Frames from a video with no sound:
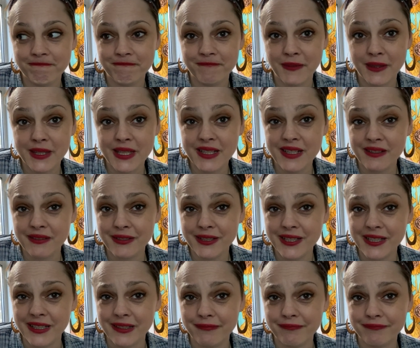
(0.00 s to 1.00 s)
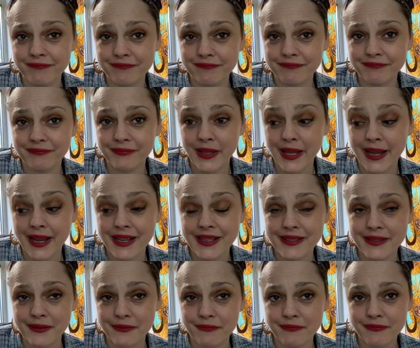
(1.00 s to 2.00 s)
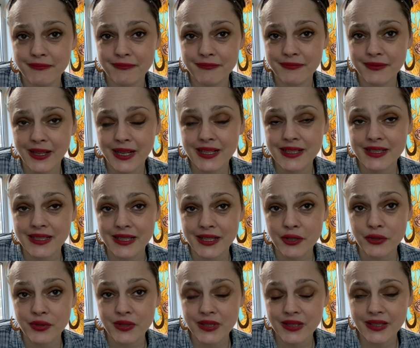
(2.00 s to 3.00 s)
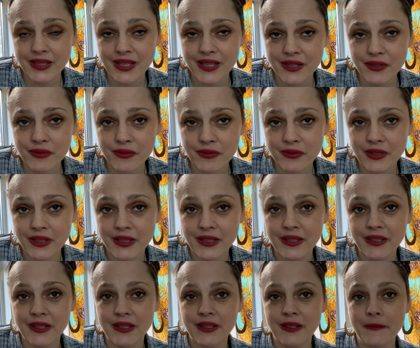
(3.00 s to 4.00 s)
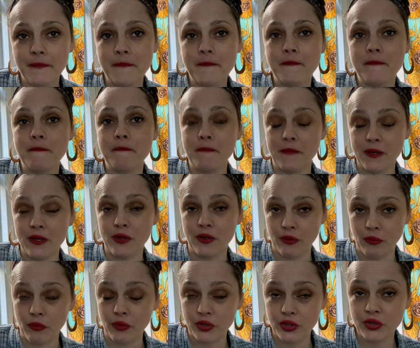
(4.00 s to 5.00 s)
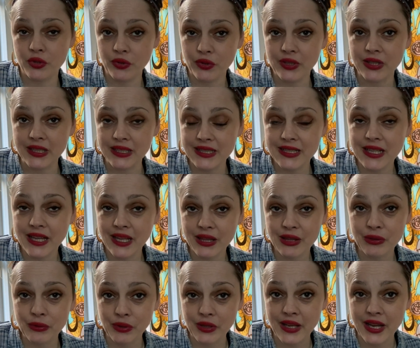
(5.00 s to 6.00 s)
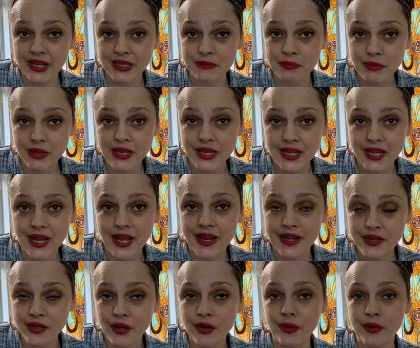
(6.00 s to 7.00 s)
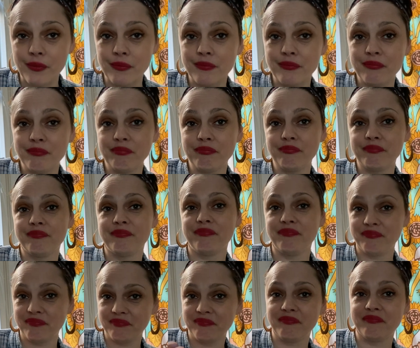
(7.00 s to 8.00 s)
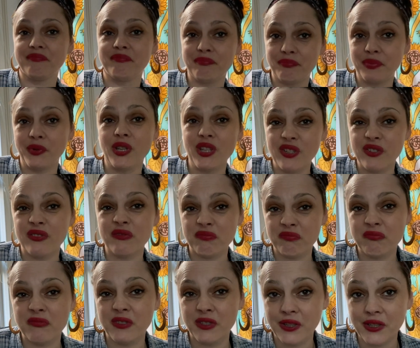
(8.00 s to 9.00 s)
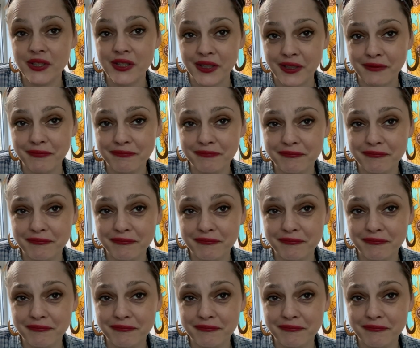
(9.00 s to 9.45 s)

It didn't, did it? It hasn't, has it? You're still here. You're struggling to get through the next minute, I know. But you're gonna.